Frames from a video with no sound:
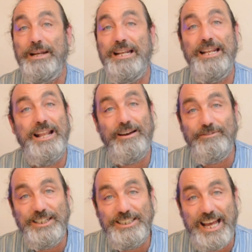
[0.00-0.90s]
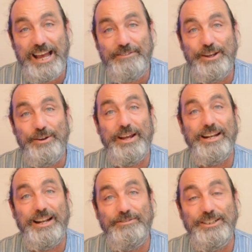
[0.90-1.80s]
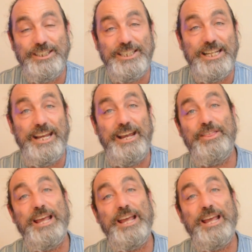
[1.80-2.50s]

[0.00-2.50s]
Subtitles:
It'd be lovely to have you and lovely to see you here.